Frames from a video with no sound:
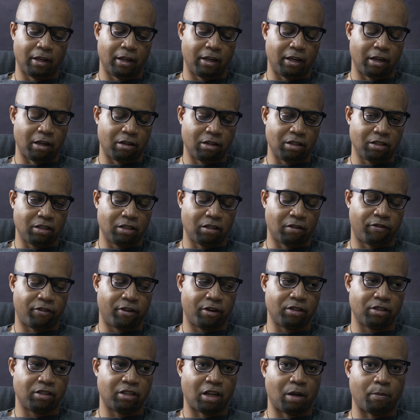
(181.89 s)
Now, this is the
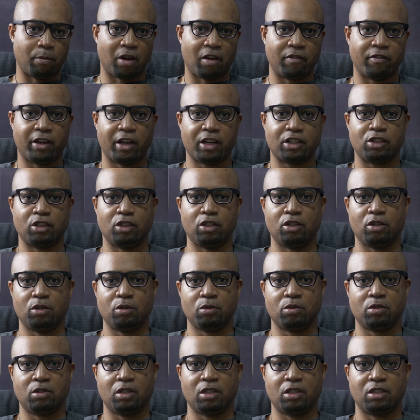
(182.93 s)
first time I've actually
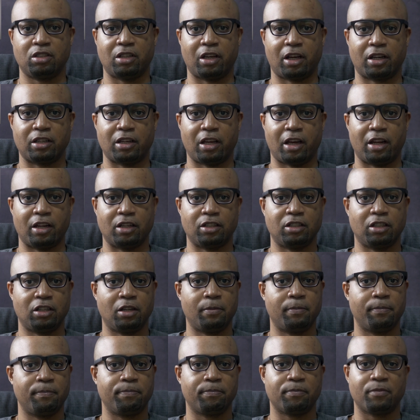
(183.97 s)
used this technology,
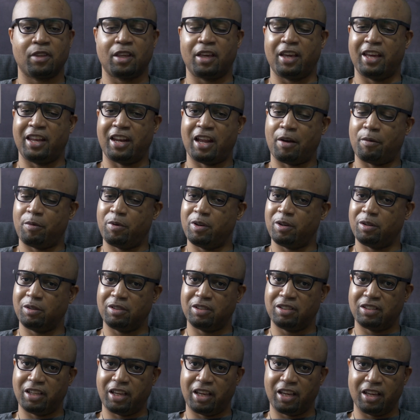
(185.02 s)
and I will
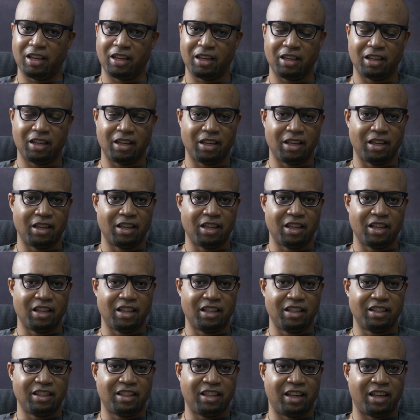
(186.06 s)
say
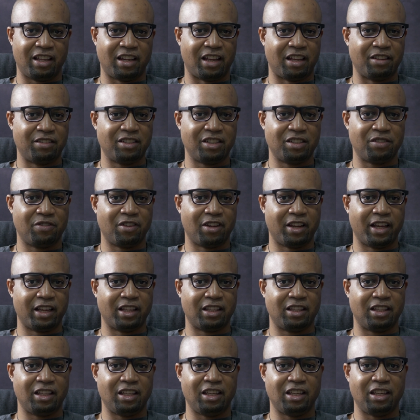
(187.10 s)
that I just feel like
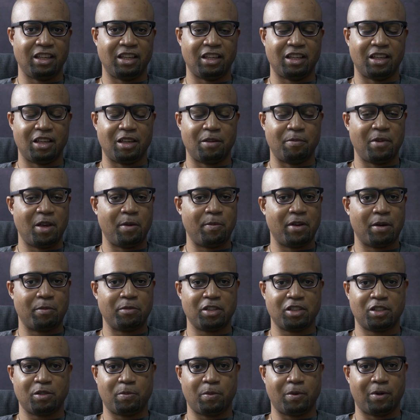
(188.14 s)
maybe I'm
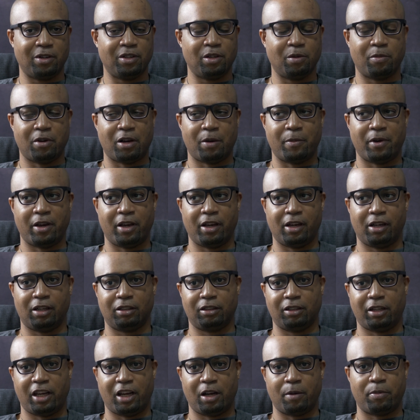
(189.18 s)
just spoiled you by my
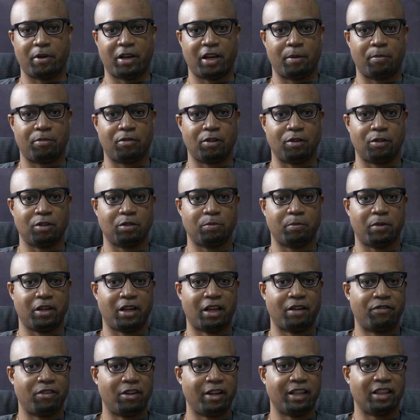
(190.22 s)
AirPod Pros, but
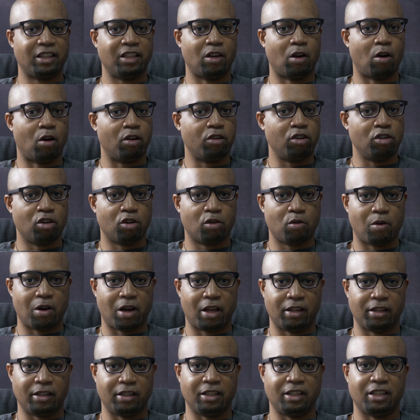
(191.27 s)
I feel like the audio
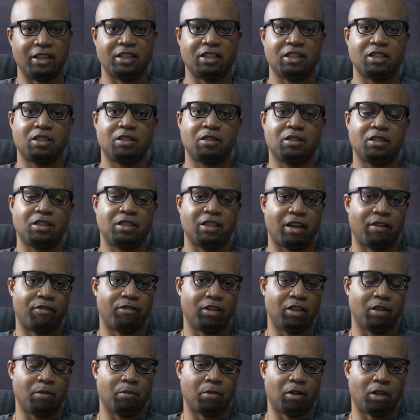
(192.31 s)
quality is
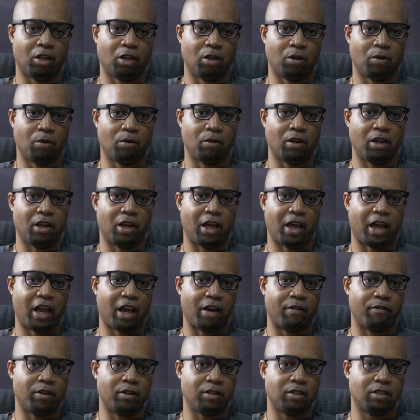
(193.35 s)
definitely below
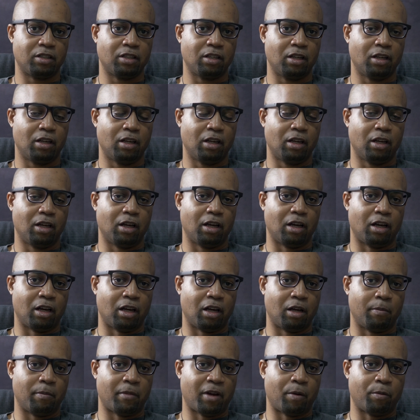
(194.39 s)
average.
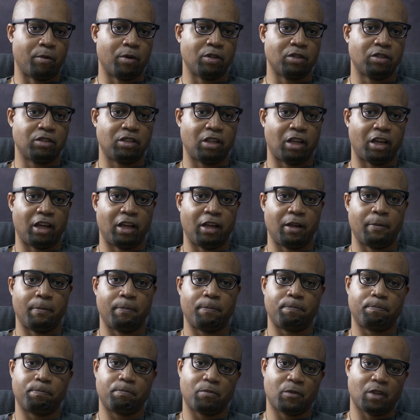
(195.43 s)
I will say
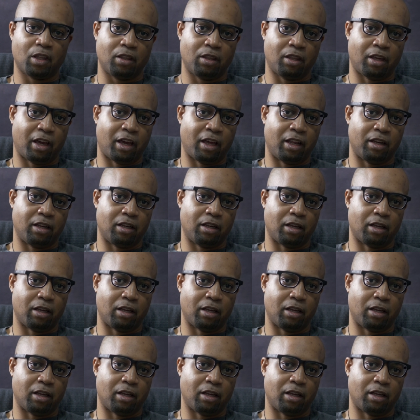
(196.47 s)
that